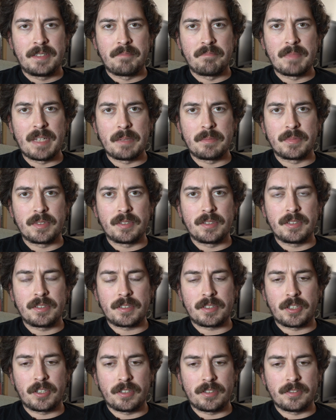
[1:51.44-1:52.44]
member,
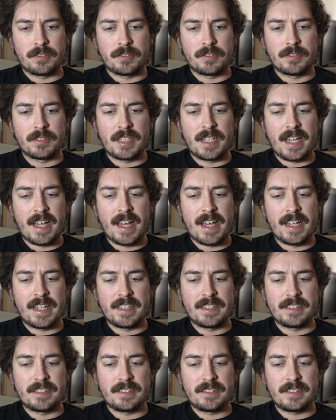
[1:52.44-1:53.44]
colonel,
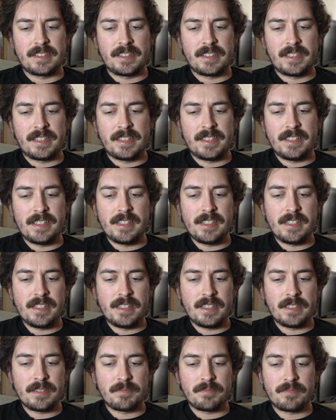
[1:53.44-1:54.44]
and
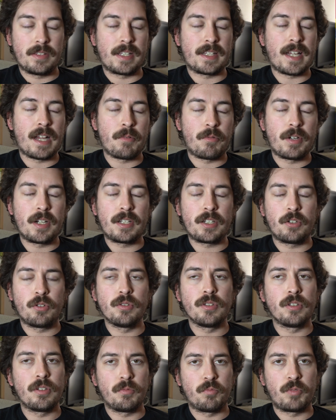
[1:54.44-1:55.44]
I want to
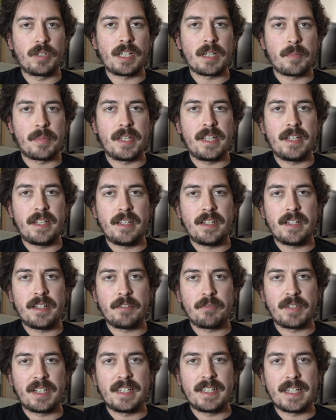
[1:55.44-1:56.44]
go Wikipedia
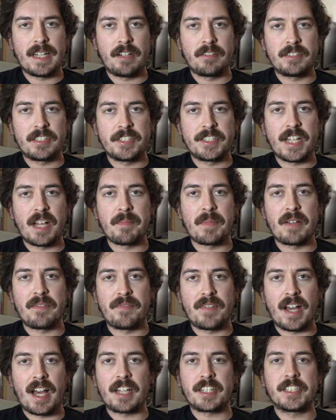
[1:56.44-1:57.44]
it right now just to have my
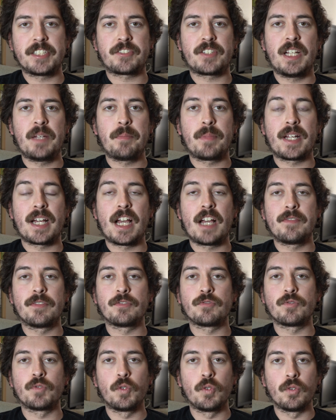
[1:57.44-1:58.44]
facts straight, but I have a
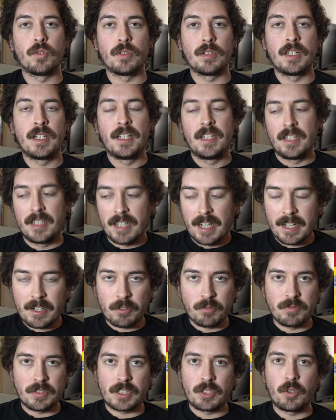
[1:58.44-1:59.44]
rule. I
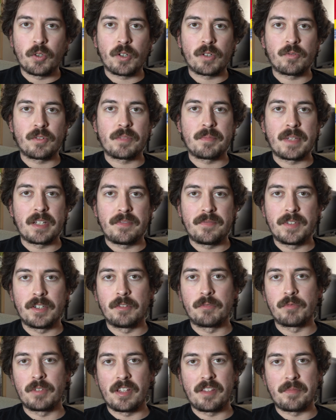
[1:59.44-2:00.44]
don't record with my
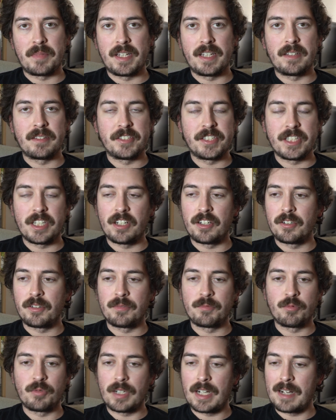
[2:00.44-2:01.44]
phone with me.
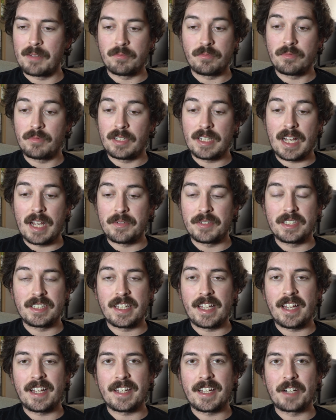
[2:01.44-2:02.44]
So every
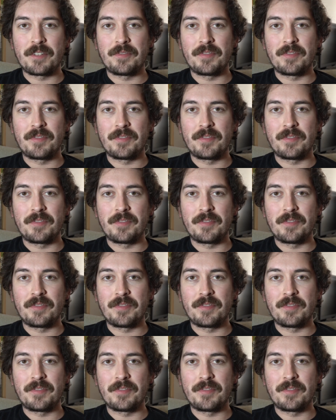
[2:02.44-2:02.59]
day I got to